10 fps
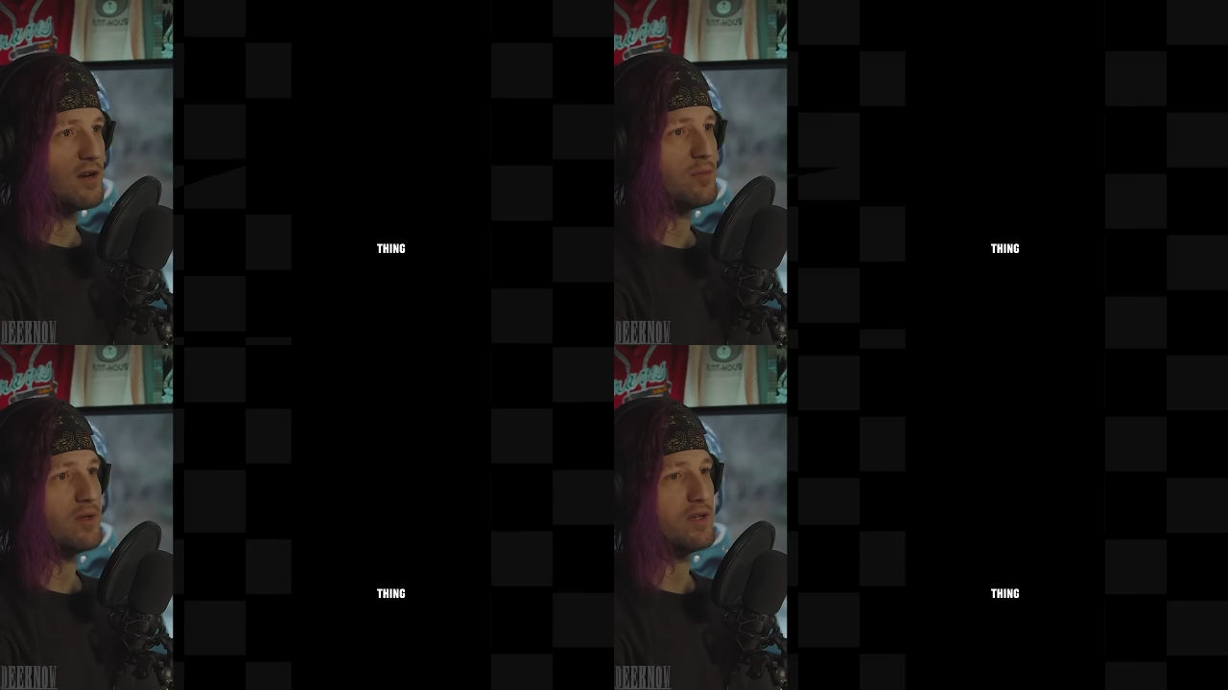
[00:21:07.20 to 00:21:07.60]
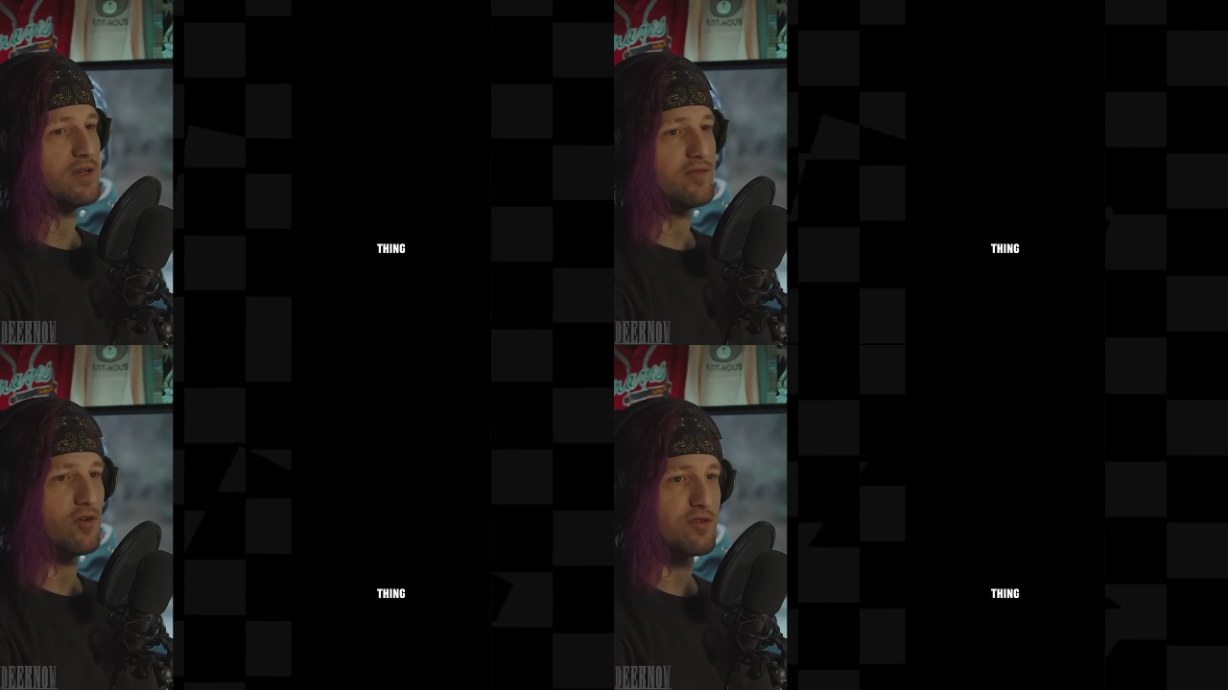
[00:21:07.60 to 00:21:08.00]
of
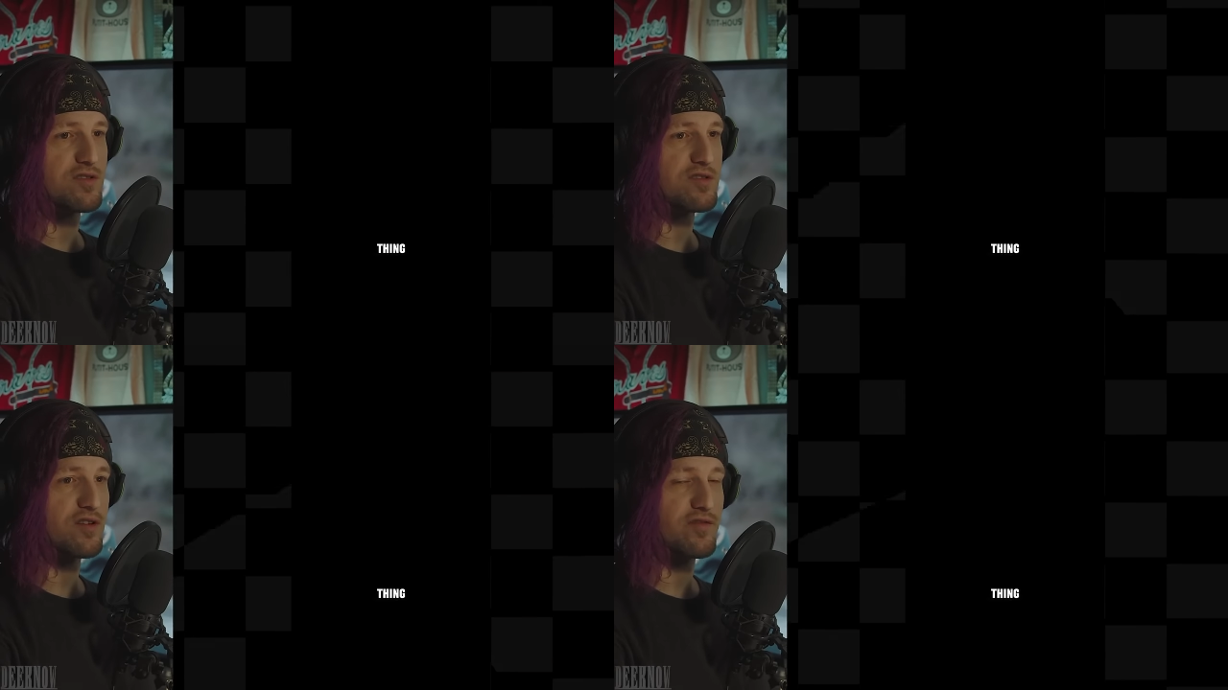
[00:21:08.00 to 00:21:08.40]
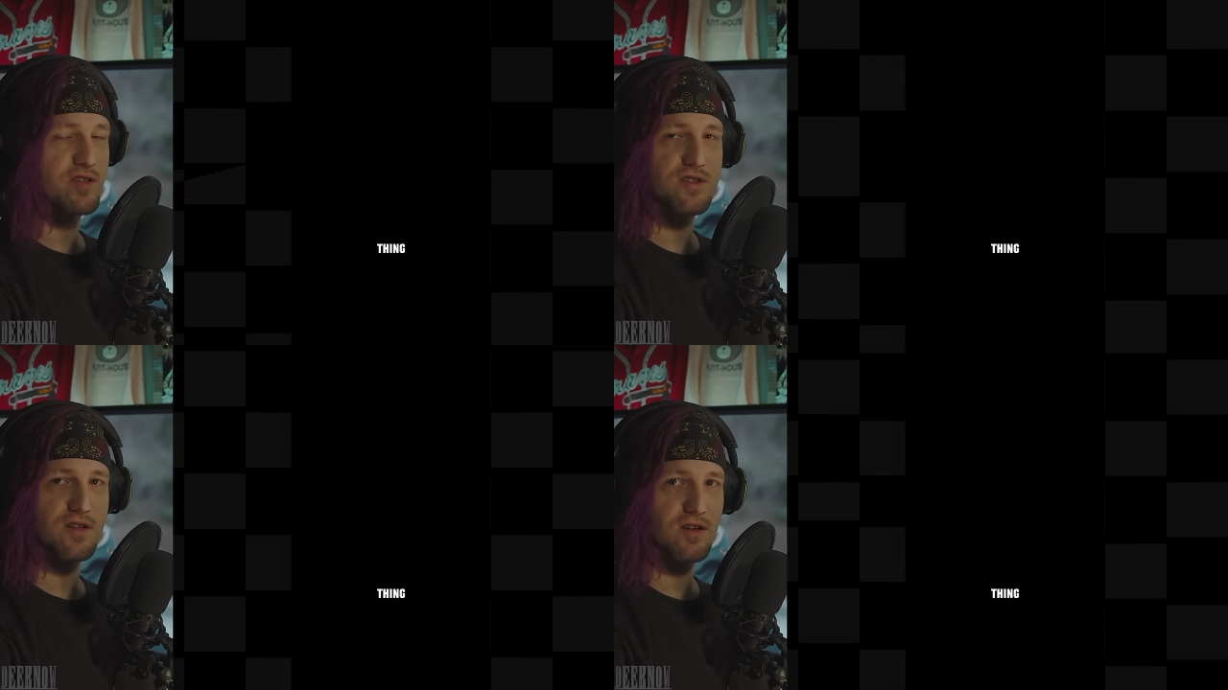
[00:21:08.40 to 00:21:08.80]
believe all the stuff
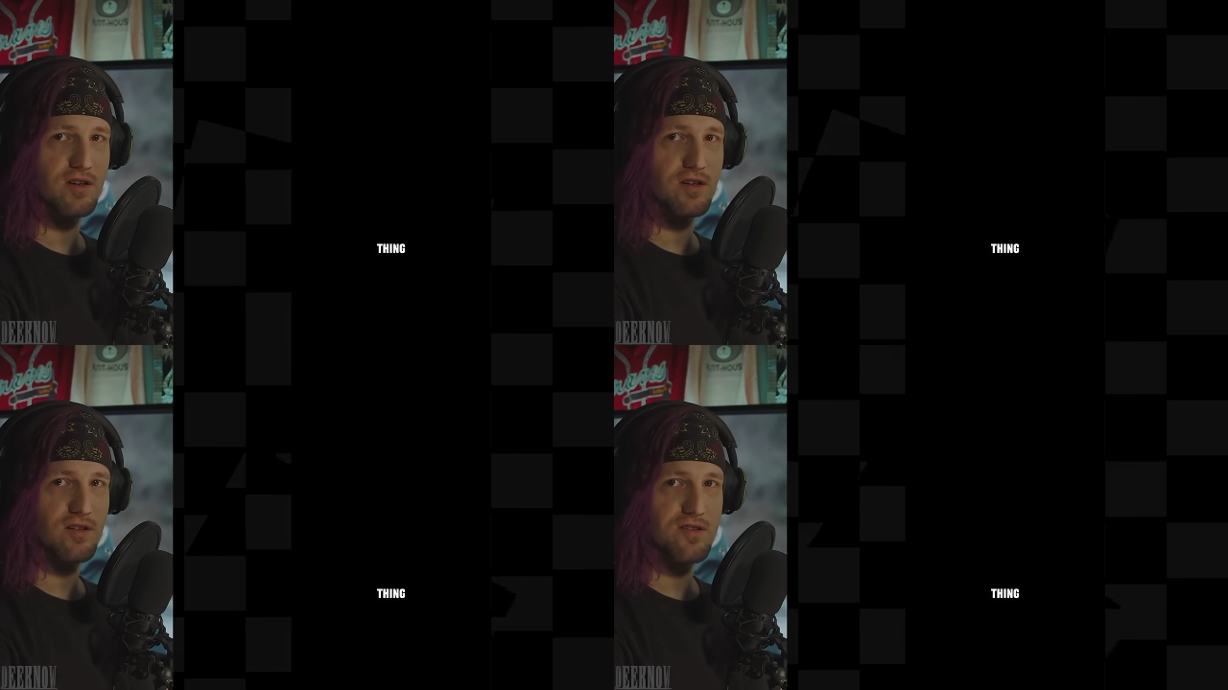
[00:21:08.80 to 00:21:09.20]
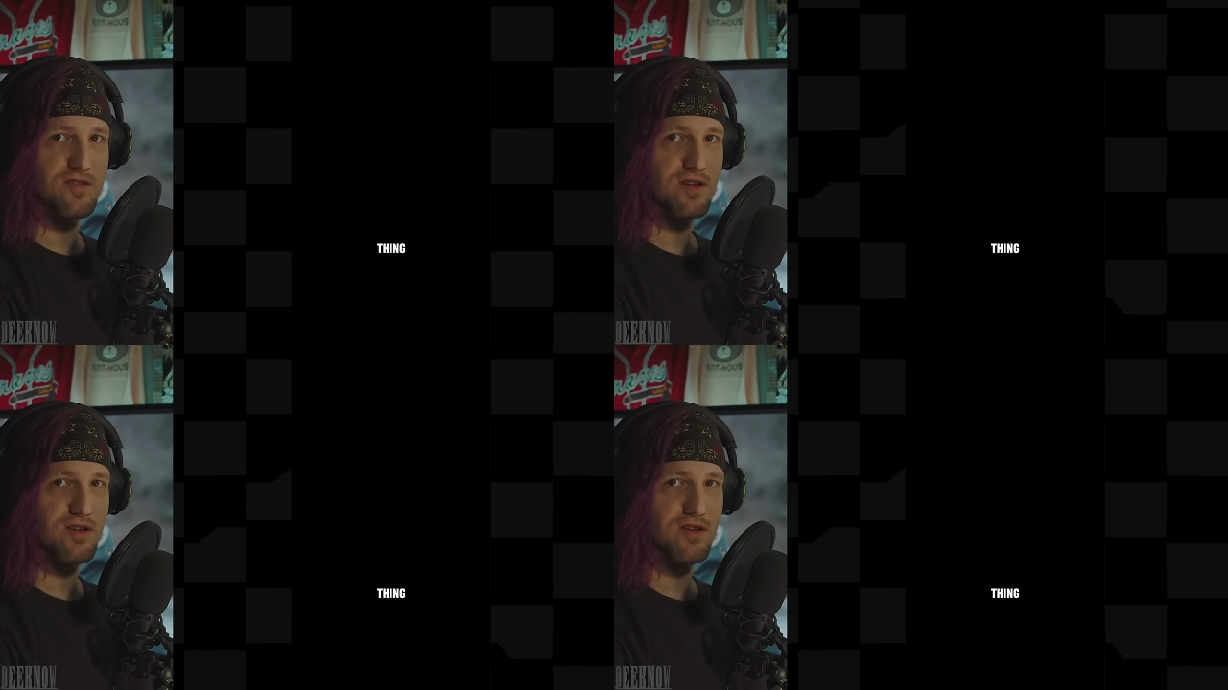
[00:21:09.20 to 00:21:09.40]
he's saying, because,